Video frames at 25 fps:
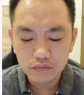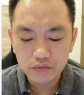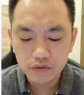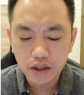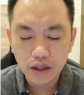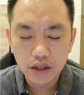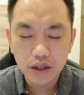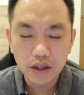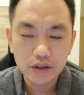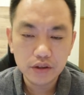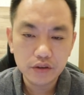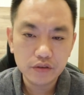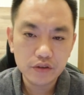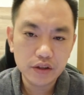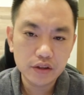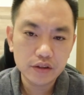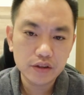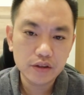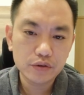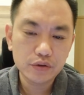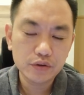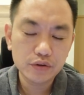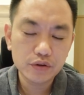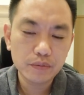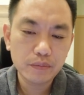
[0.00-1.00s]
I don't think
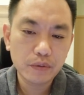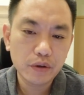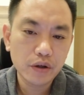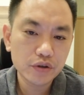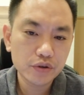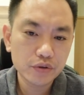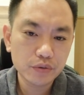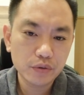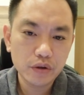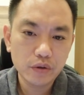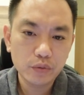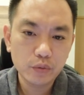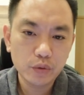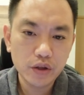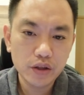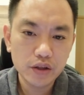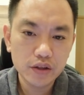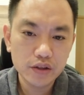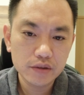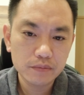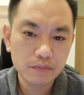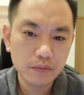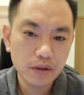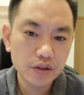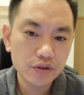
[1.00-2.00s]
the toothbrush will weigh
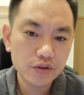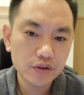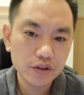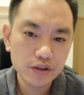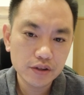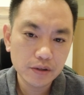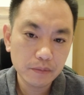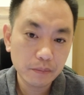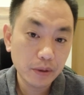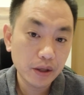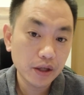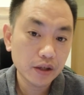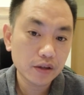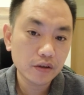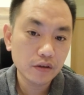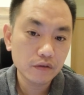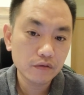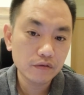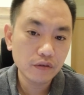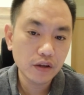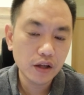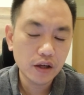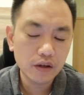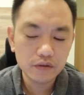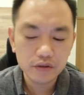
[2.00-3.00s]
as much as a pack of
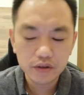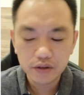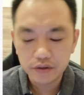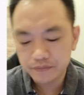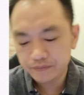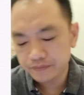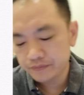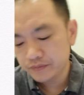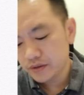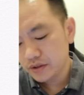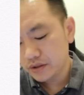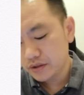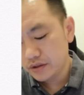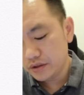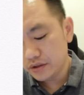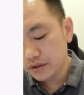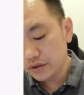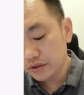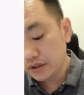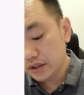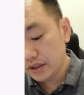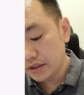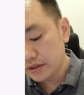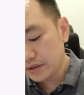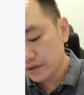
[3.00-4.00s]
flour.
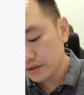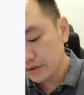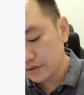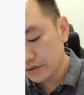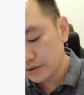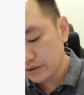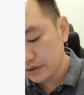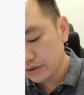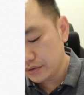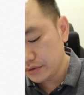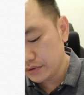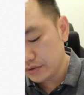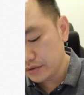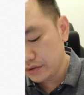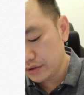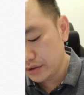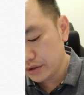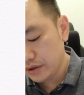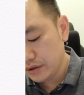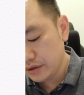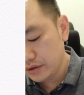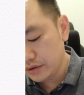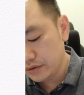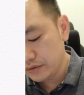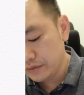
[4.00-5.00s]
So that's also
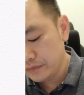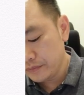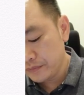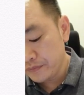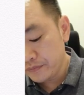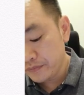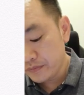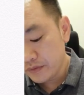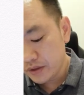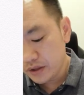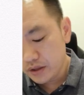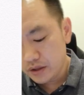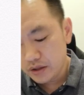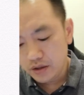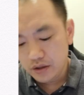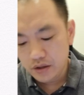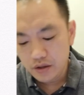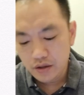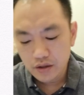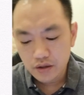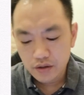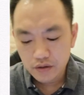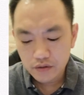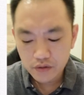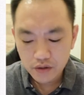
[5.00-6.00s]
no.
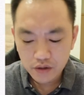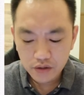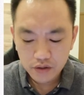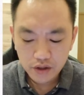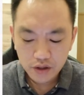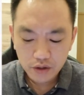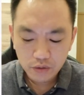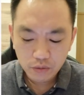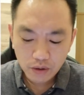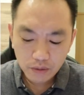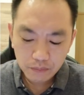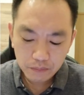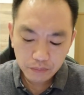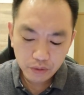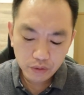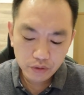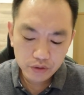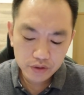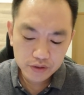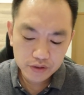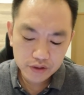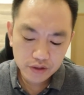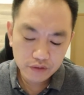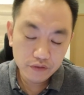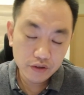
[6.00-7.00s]

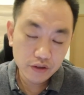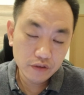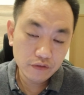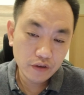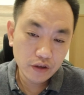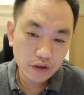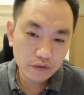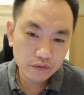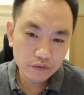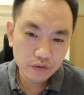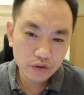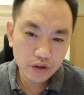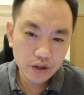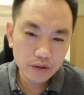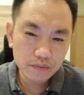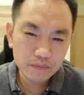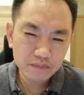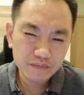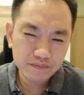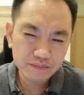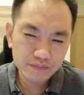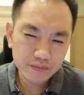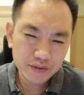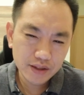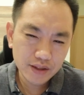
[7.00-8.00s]
31.75 gram.
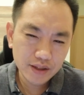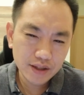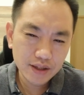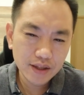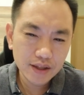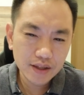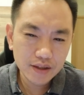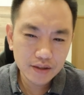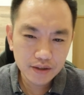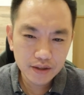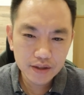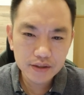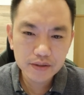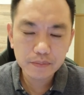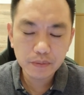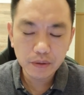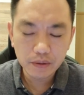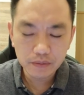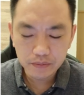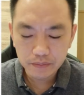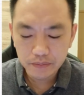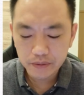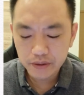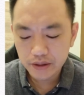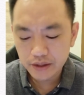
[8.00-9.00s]
Yeah, that's
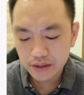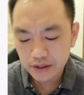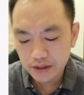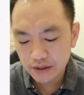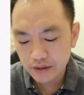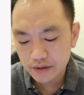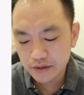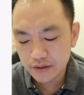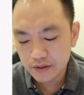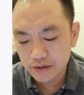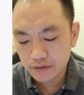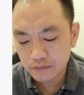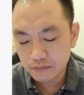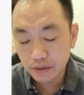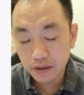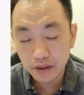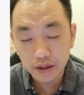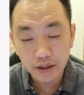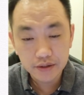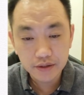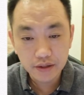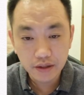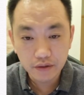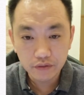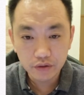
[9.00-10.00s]
probably it. But
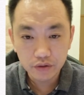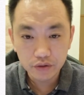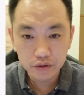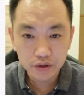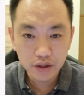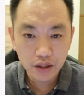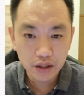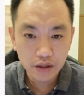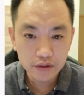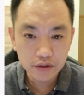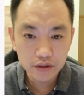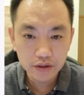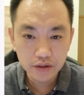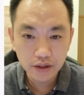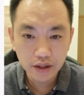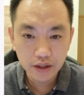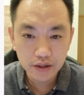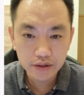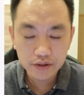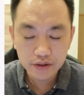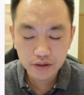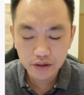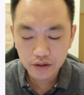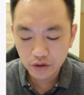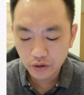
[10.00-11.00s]
let's have a look on the
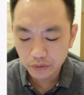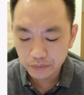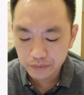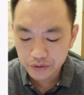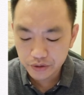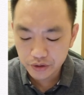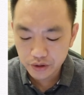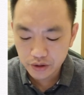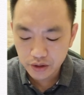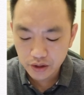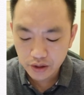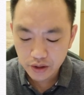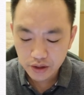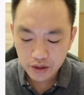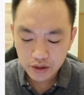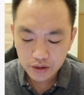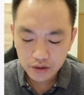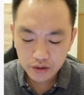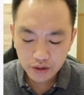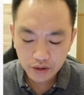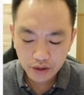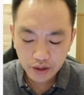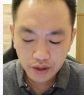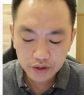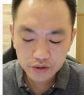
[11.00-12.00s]
next option.
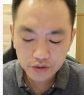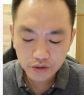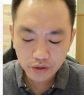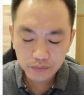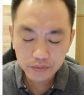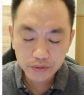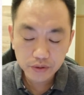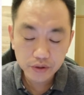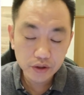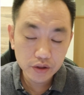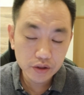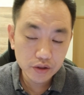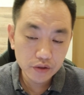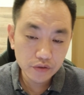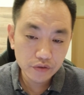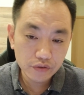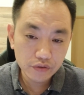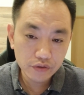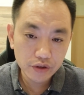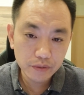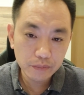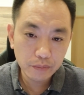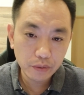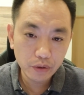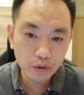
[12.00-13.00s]
The next option is
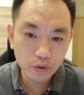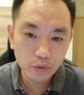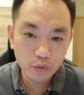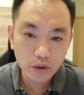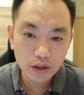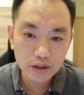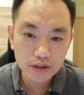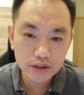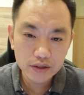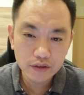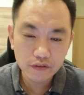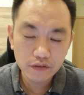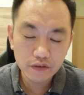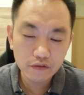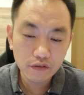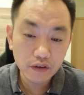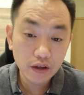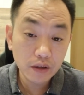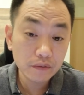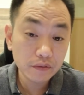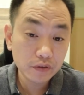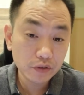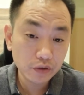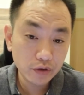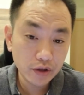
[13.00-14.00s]

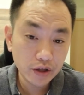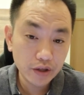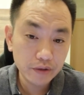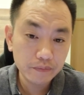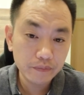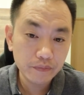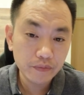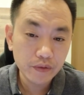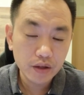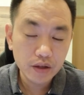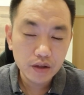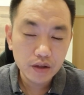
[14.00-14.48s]
3.175 gram.